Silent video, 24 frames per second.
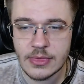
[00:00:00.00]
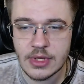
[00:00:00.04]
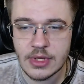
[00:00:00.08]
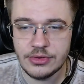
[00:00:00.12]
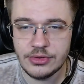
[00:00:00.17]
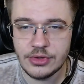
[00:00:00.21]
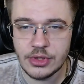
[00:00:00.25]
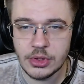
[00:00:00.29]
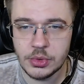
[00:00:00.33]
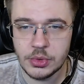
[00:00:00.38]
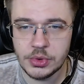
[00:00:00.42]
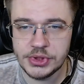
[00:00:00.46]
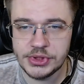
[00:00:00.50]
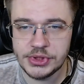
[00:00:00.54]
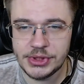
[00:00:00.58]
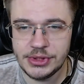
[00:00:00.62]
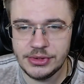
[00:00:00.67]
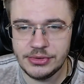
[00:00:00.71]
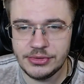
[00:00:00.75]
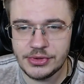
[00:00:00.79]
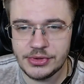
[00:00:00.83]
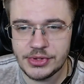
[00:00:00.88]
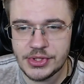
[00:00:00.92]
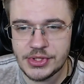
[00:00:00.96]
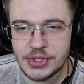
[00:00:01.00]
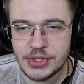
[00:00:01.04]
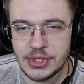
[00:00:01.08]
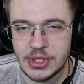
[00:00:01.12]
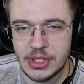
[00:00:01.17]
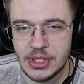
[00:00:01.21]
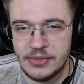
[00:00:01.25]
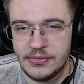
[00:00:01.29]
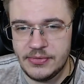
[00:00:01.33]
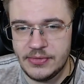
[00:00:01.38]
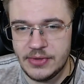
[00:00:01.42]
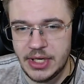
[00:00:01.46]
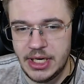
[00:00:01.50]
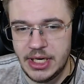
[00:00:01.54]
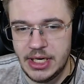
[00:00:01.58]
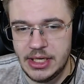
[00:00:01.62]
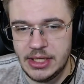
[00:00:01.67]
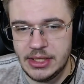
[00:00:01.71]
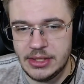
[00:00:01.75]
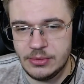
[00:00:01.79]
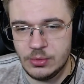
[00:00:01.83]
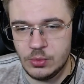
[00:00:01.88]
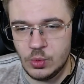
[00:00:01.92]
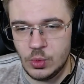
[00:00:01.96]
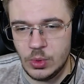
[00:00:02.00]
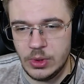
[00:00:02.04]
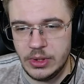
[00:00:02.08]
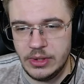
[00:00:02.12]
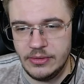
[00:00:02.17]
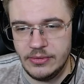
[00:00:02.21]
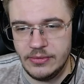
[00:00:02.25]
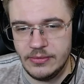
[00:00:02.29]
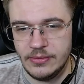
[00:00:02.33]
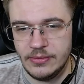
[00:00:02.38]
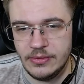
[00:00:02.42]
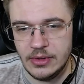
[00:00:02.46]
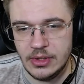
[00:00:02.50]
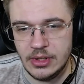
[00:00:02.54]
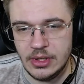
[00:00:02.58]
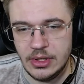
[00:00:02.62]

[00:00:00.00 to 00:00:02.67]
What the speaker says: there was an interesting fight with